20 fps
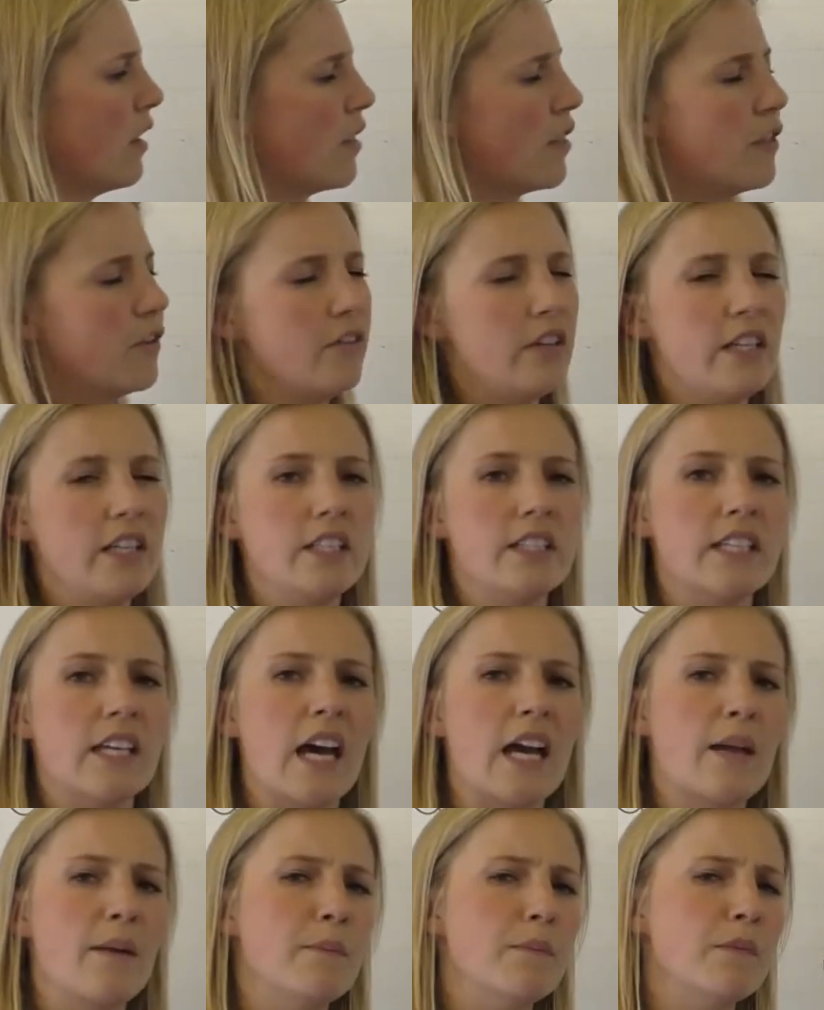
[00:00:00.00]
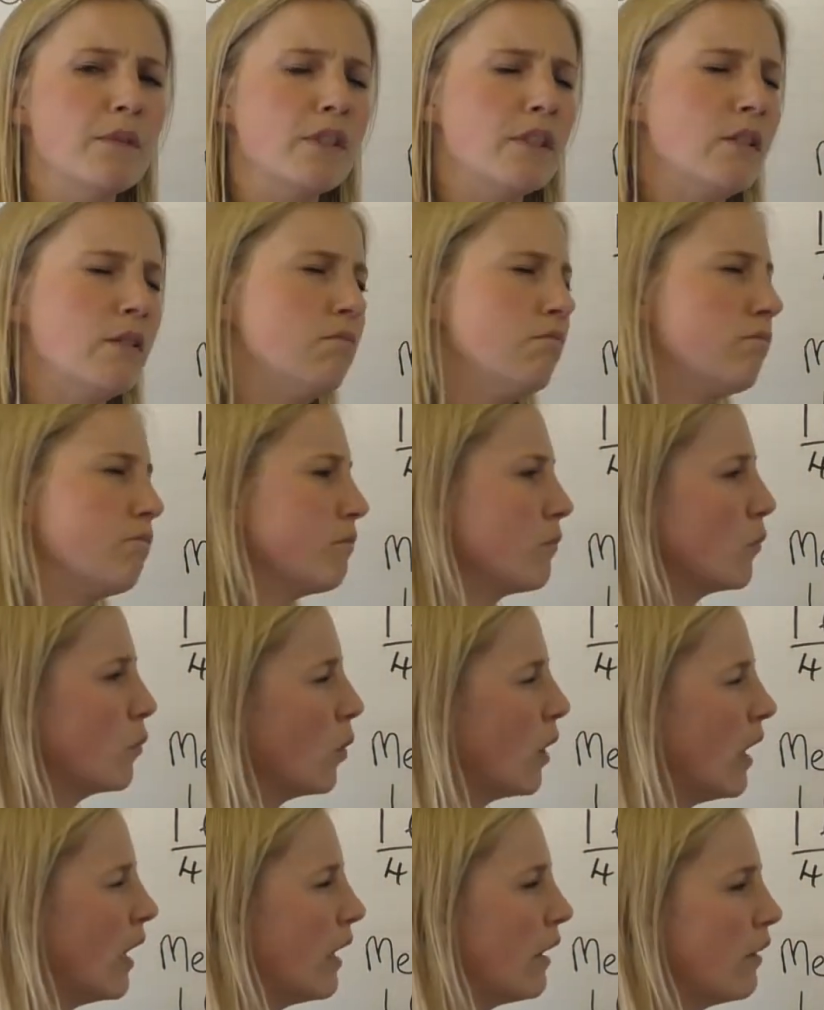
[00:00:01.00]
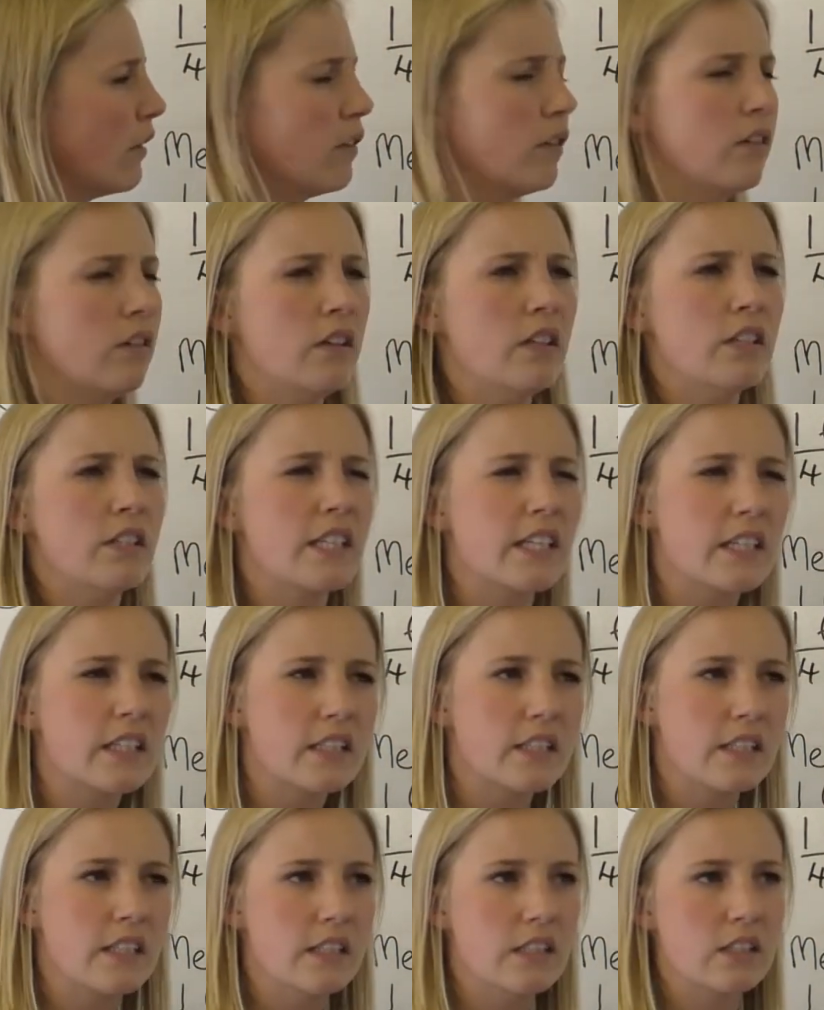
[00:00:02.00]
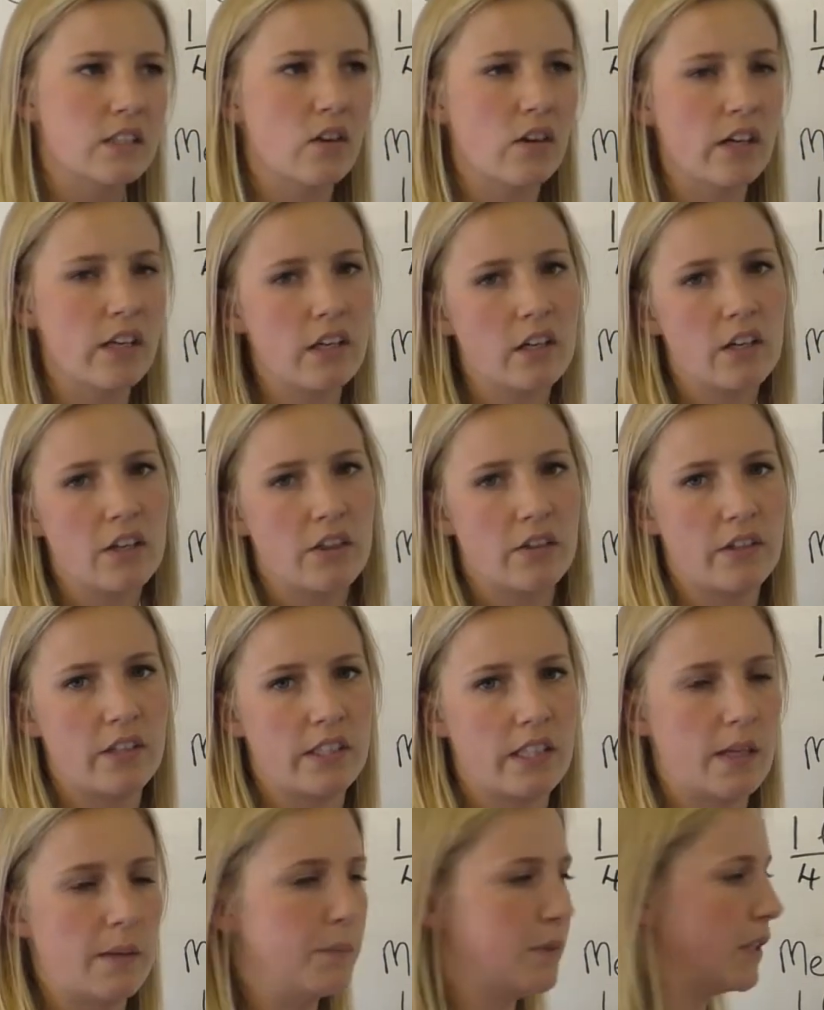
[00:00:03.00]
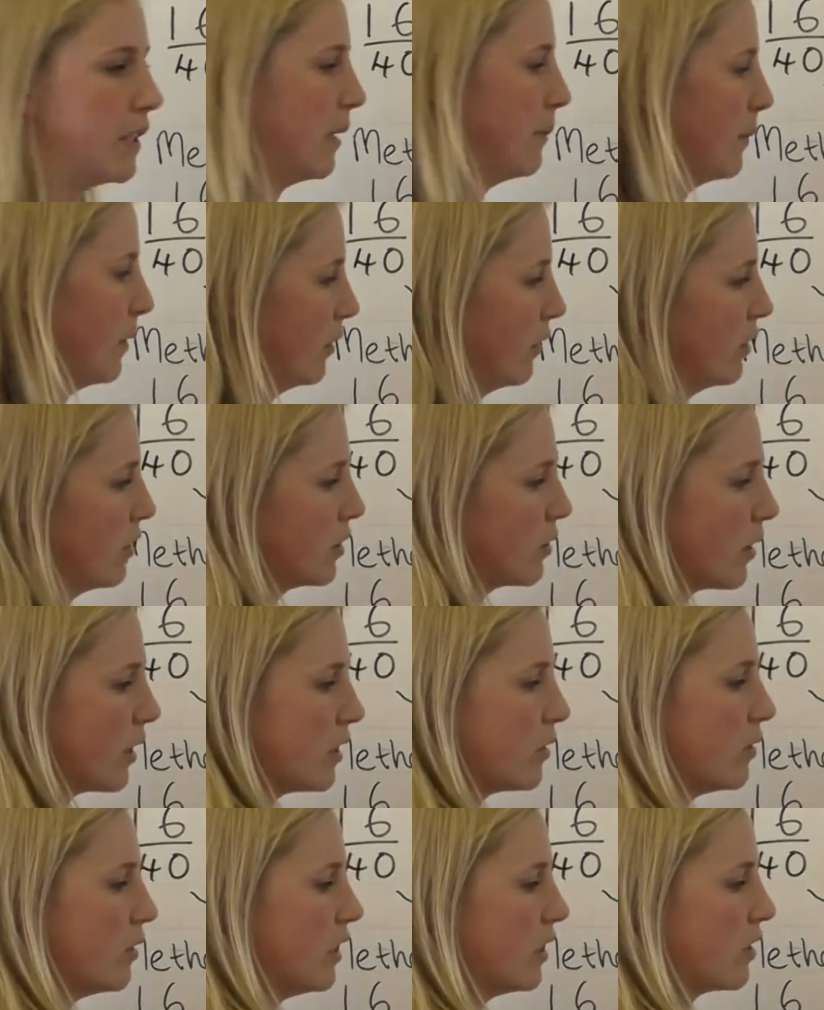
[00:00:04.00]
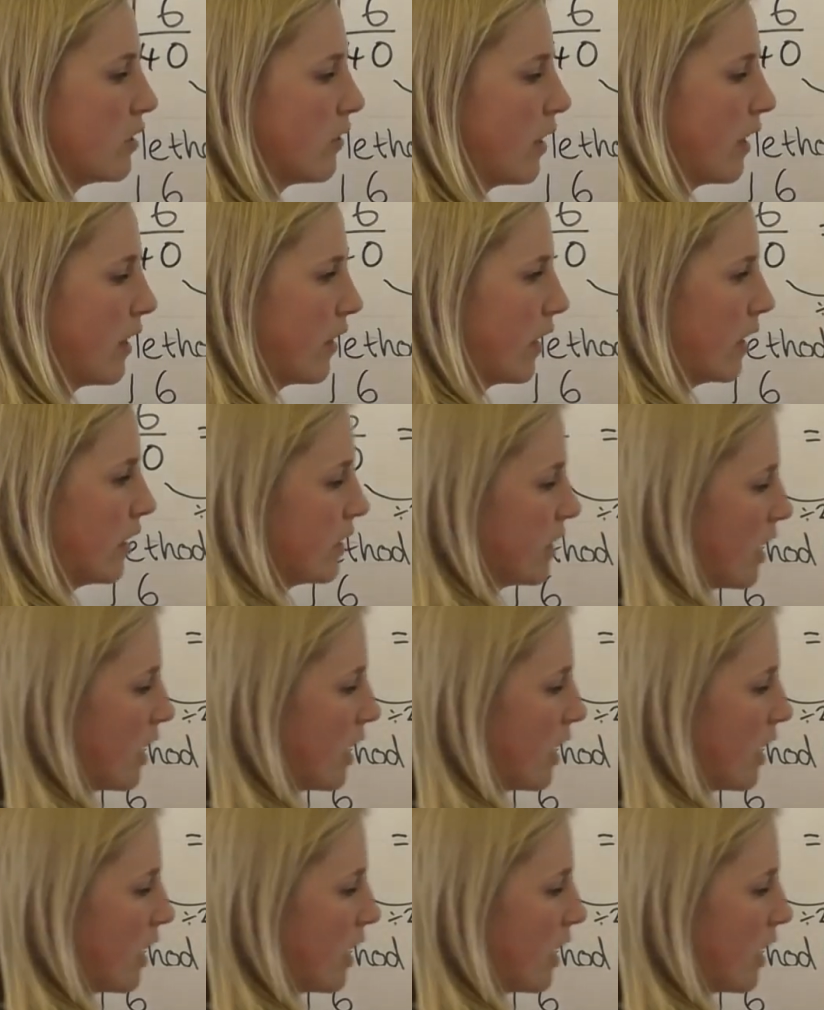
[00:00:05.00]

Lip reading: 3 times, well, 16 is not in our 3 times table, so I don't need to write that